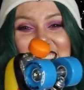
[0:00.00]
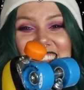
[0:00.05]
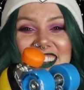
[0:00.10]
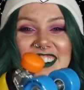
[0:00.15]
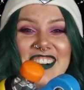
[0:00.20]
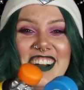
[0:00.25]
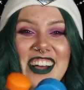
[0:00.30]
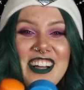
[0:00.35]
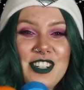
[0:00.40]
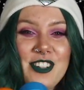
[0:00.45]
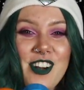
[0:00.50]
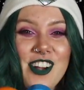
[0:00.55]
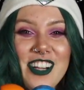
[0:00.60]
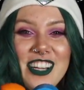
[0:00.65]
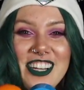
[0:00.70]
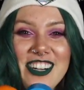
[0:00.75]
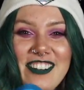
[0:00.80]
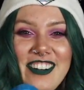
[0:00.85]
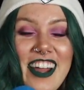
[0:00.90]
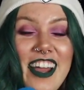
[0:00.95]
They're not
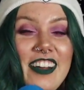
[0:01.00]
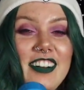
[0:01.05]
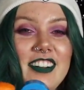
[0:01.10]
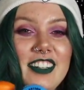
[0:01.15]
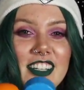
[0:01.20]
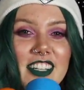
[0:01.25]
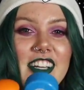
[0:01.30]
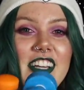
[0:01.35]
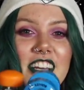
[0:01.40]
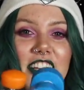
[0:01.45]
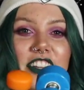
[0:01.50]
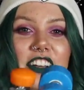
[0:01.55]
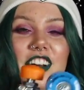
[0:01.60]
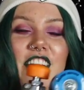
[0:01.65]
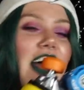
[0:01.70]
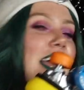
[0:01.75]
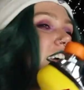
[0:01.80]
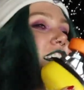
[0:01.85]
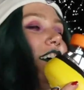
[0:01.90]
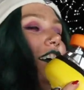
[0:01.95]
trucking around. They're
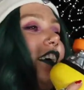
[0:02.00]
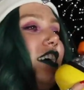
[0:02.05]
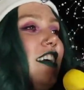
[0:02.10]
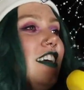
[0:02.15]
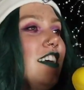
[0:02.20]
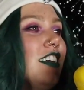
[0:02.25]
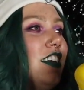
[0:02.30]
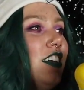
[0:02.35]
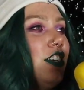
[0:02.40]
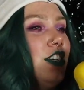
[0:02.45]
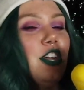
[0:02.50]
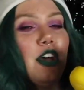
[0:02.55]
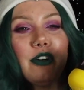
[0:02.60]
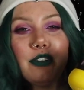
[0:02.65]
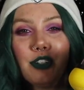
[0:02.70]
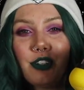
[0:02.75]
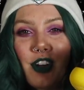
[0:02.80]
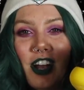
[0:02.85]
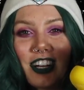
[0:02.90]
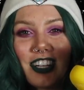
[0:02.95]
like, no
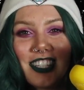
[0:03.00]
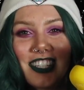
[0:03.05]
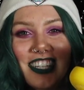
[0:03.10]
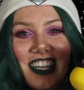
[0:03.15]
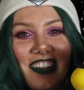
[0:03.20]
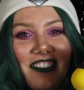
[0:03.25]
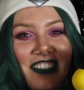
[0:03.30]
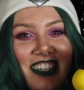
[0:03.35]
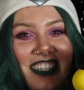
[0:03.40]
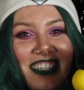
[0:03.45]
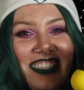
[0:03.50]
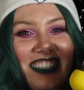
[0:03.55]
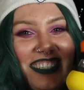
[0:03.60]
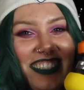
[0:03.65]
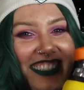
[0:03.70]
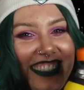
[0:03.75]
trucks given.